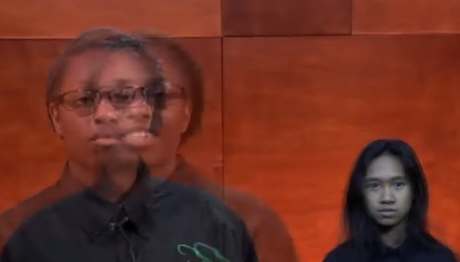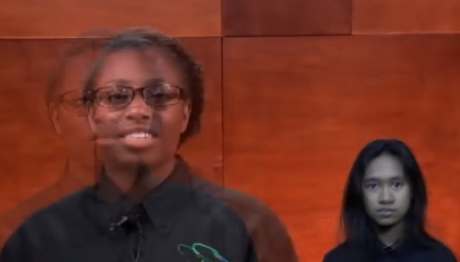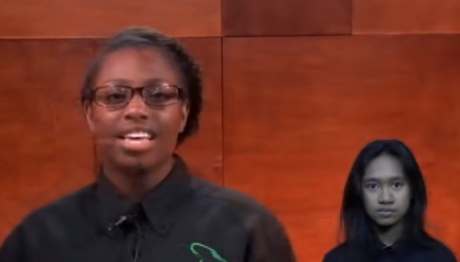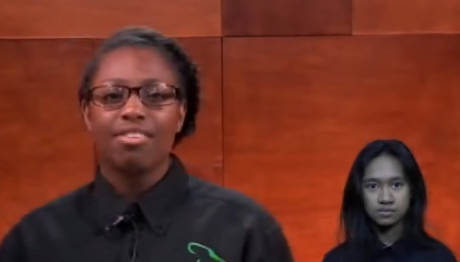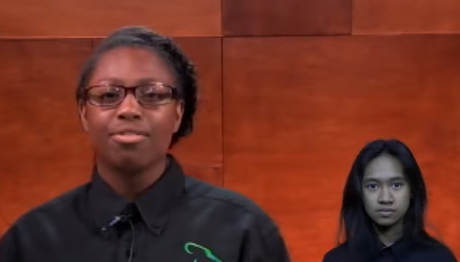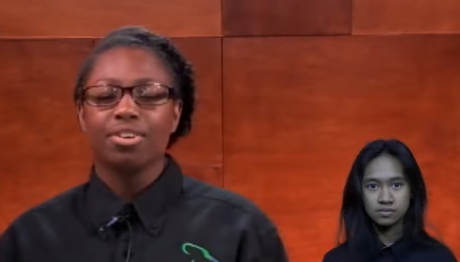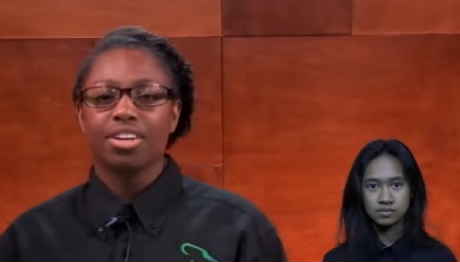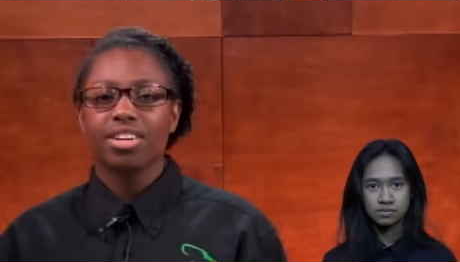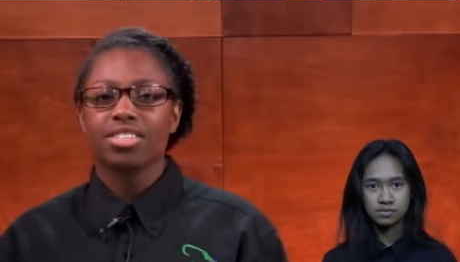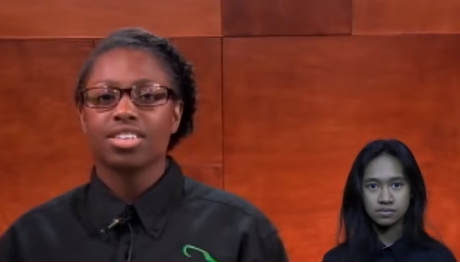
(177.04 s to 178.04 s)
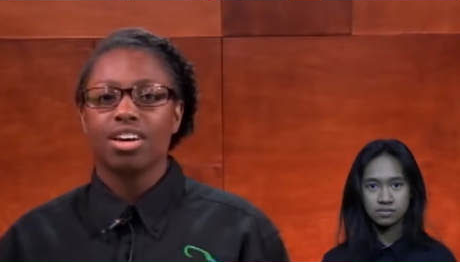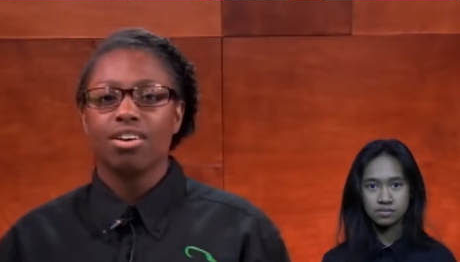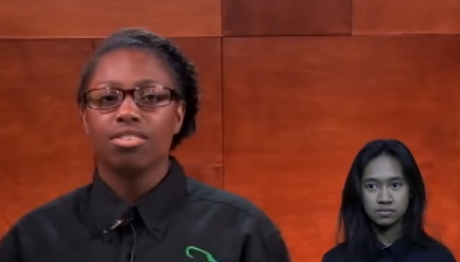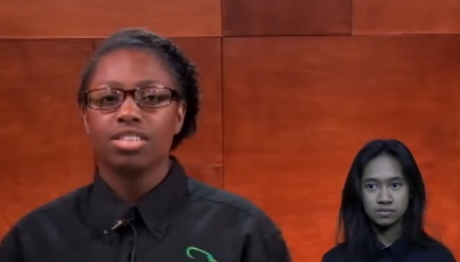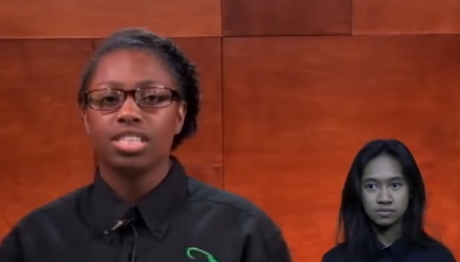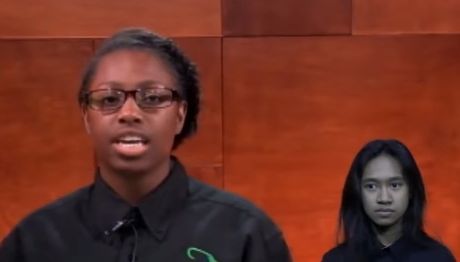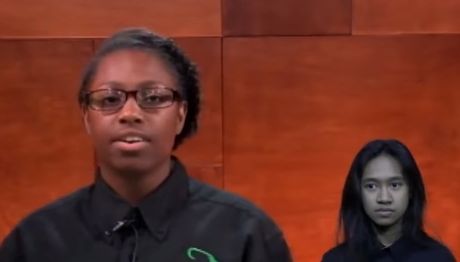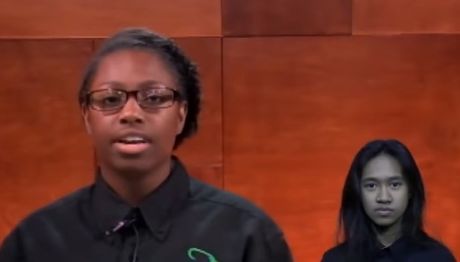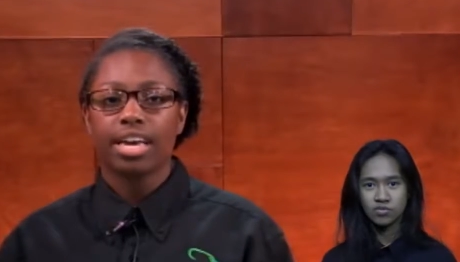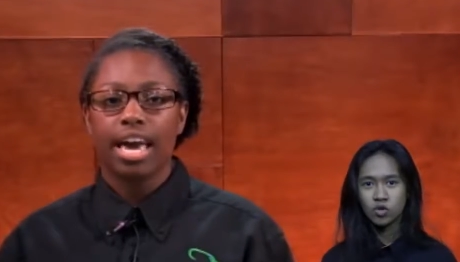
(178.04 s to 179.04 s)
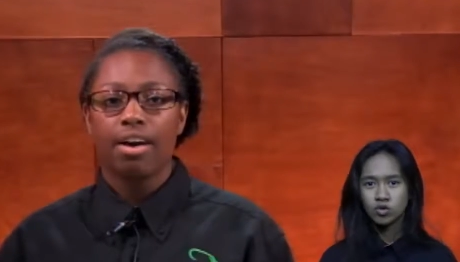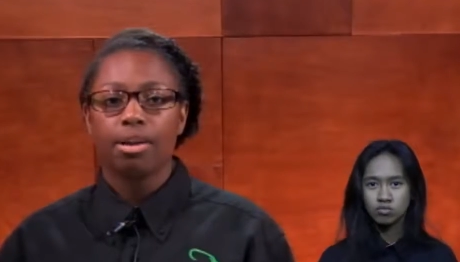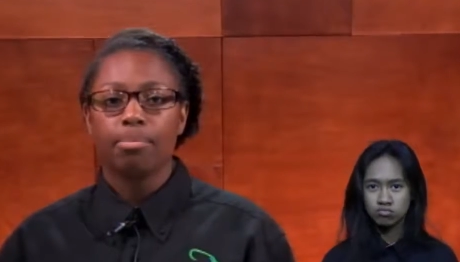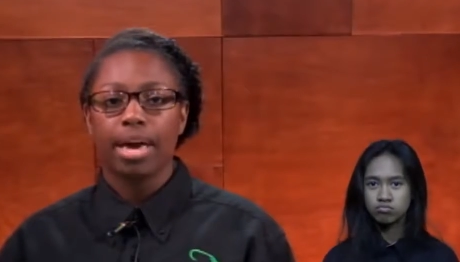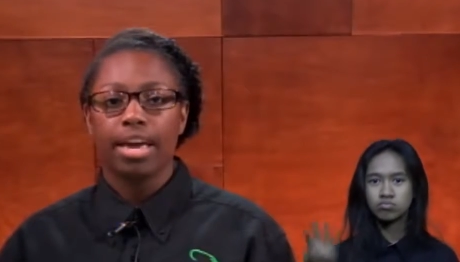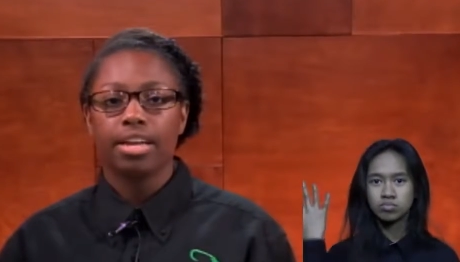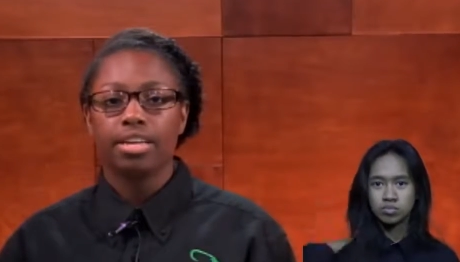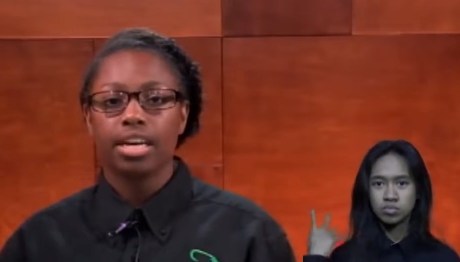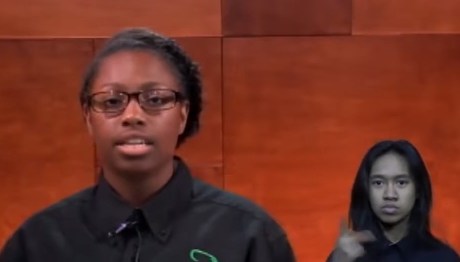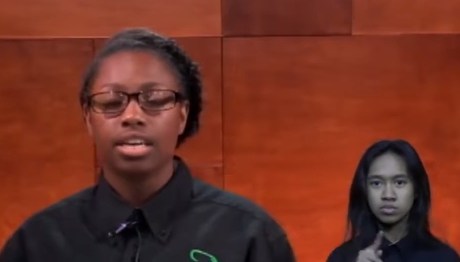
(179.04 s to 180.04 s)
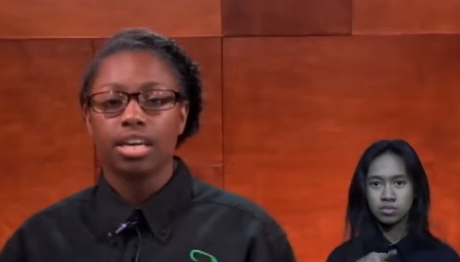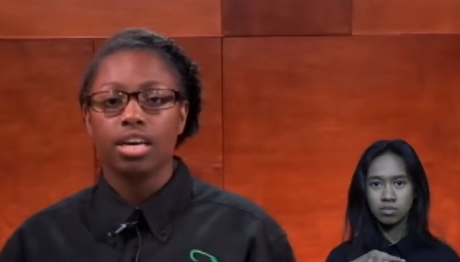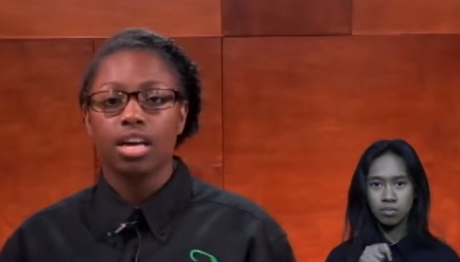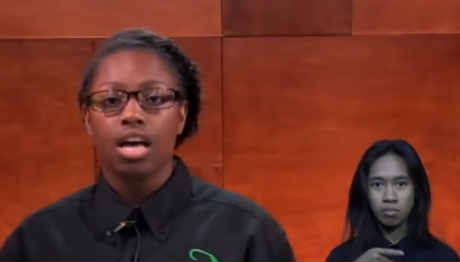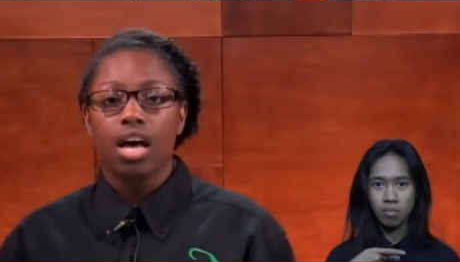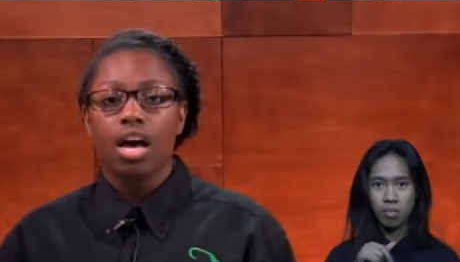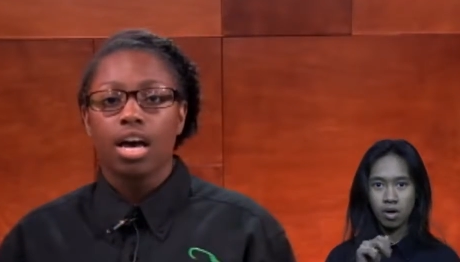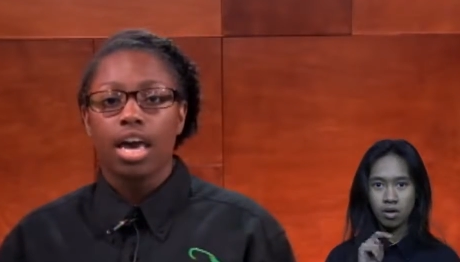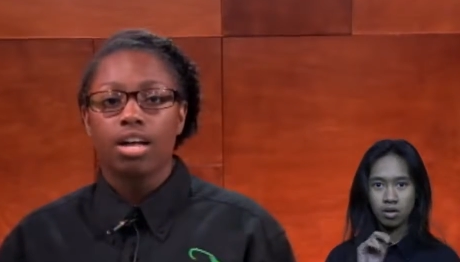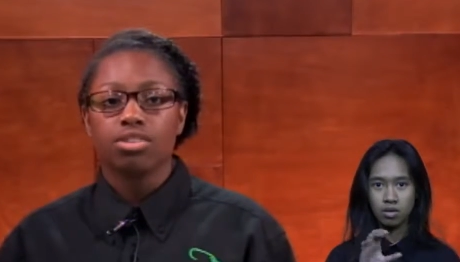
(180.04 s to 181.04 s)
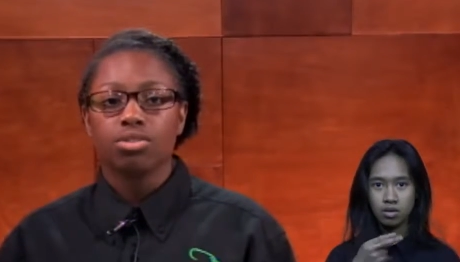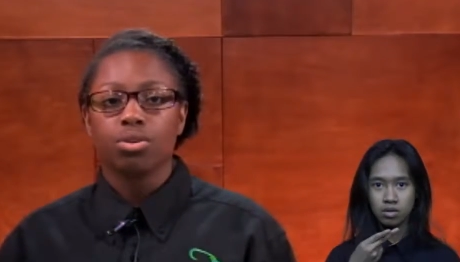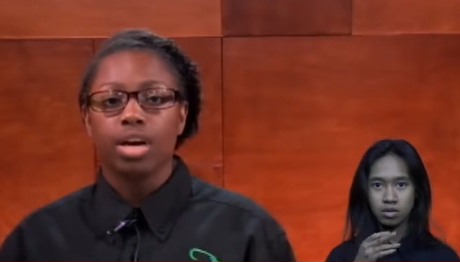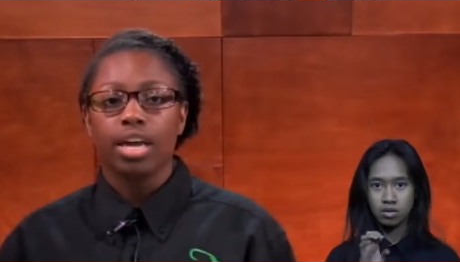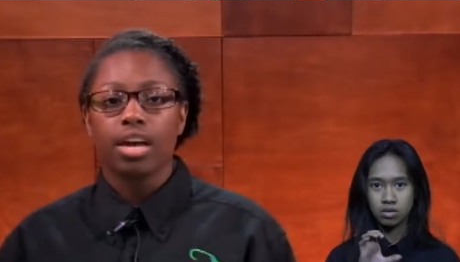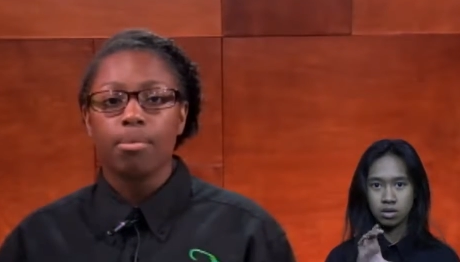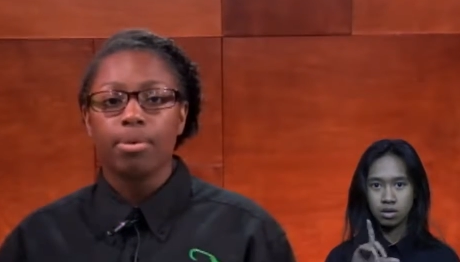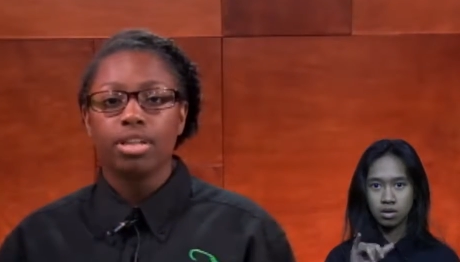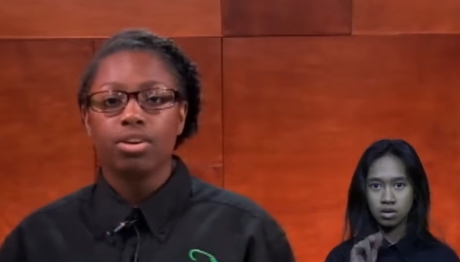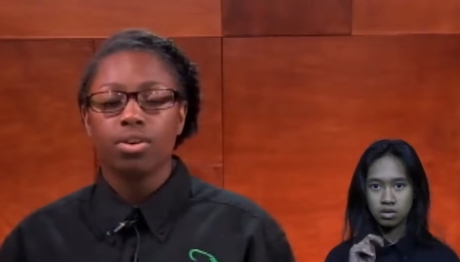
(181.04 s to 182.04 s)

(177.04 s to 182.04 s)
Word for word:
Speaker 1: Several years ago, the Tarrant County Panhellenic Council, an umbrella